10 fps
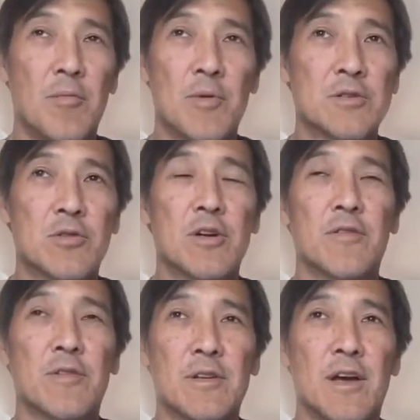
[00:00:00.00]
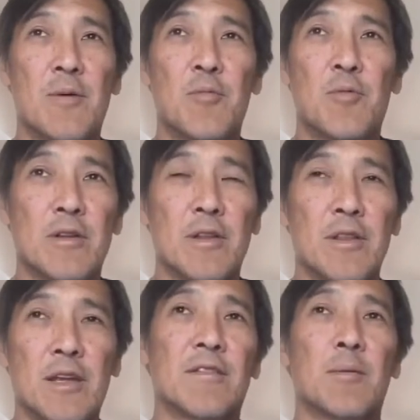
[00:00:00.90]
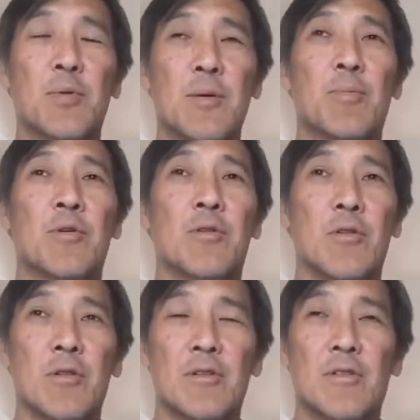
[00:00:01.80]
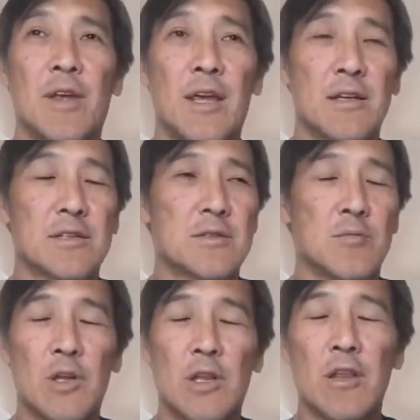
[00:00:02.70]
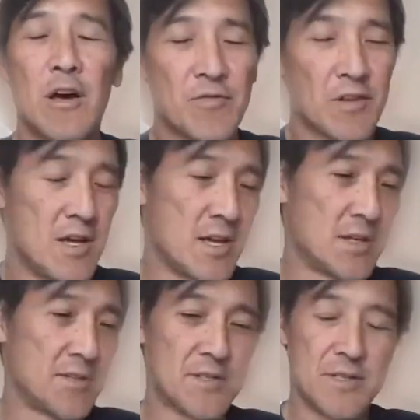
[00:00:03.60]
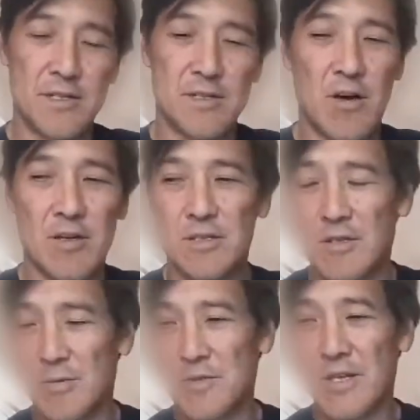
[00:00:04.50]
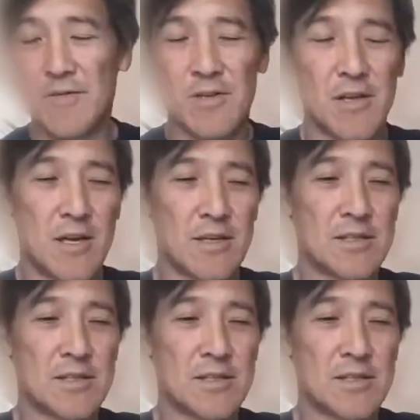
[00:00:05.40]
majority of the time, one of the things that people say is, we love Lens, it's awesome, saves a lot